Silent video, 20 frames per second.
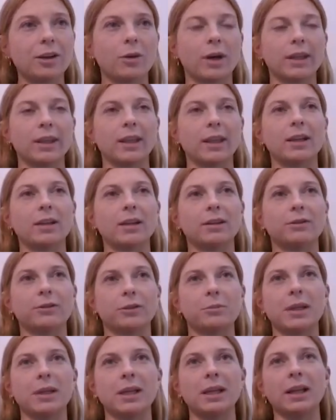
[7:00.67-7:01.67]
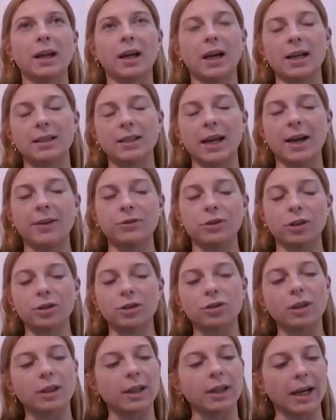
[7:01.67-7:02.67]
no, I think for me, like I have
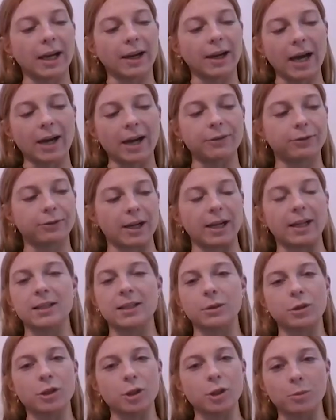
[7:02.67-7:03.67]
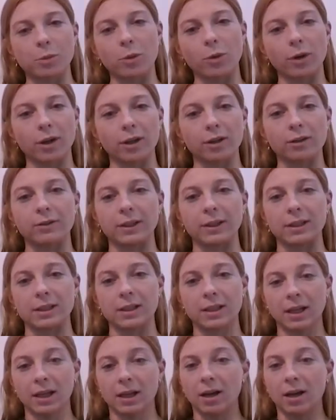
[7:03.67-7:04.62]
touched on that, I had friends that were supportive, and